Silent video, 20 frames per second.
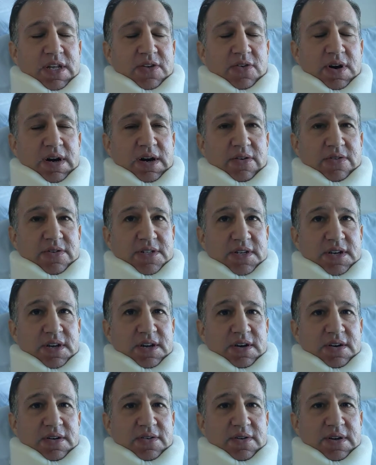hours
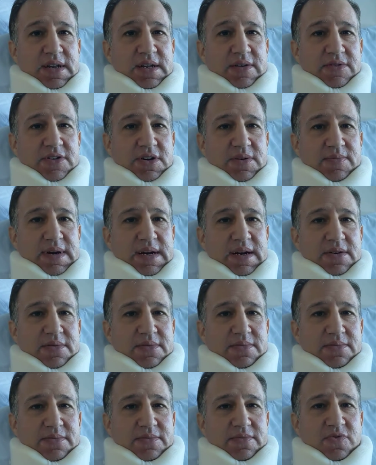ago. It took about
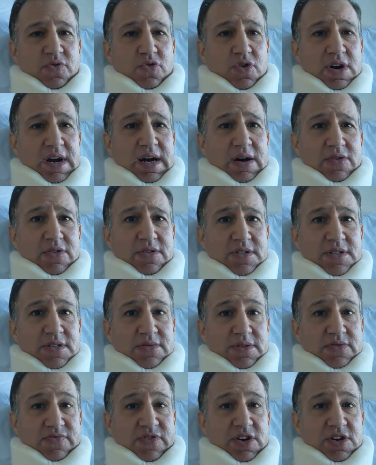4 hours.
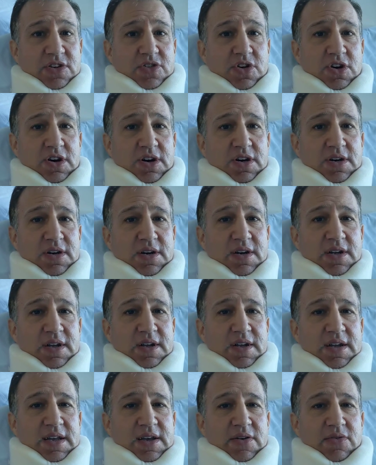It's very long.
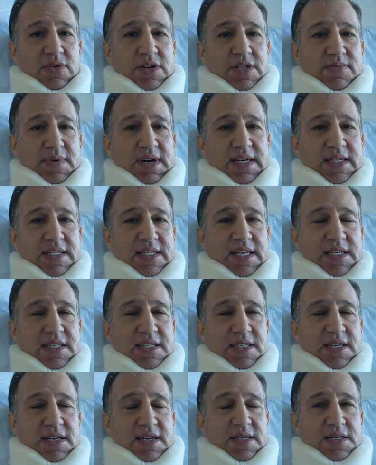It was my
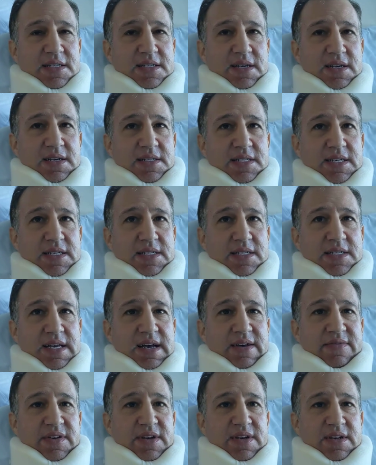C6,
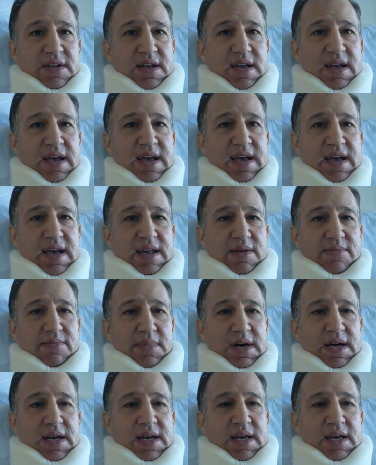C7, and
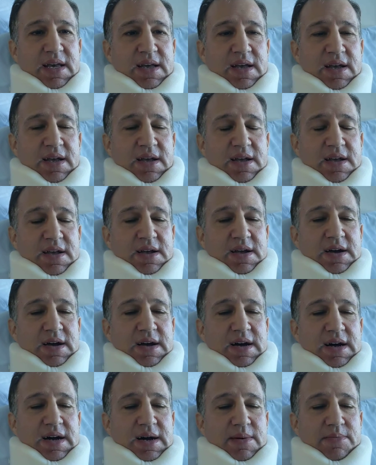my
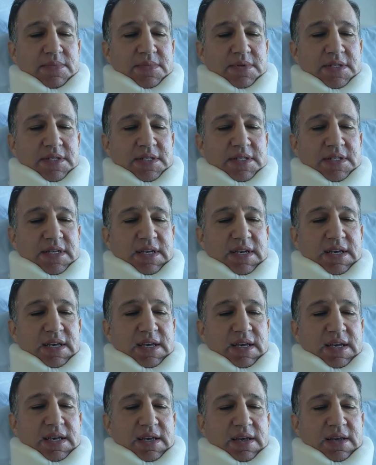
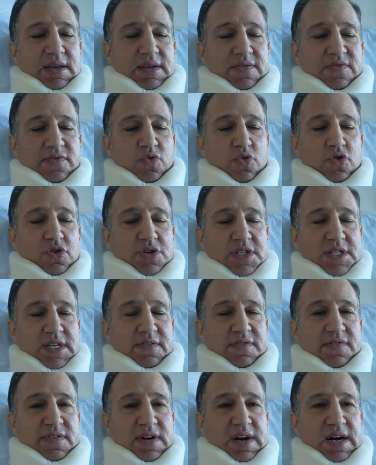C4,
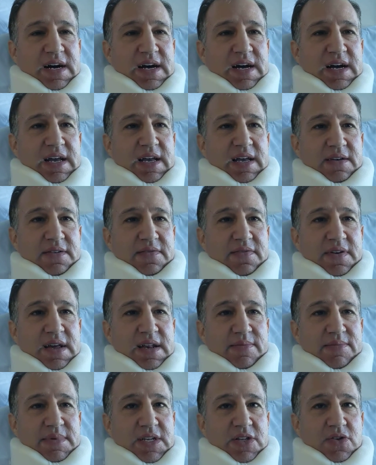C5, and
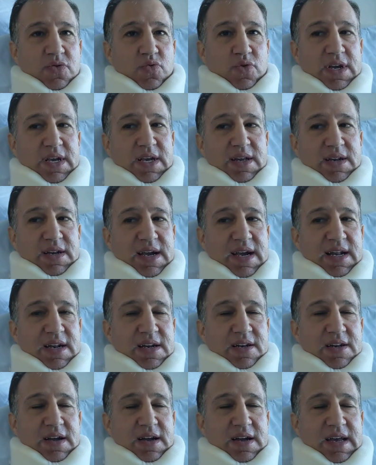in between I
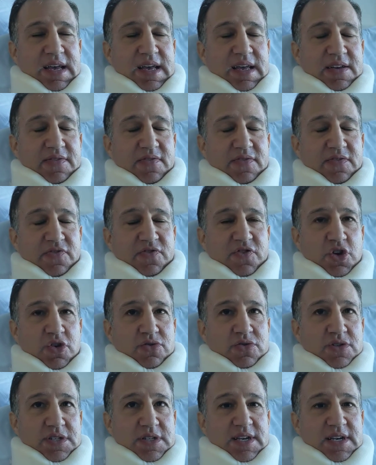had a
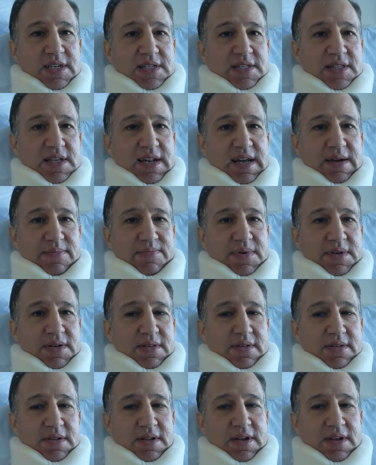fused disc that happened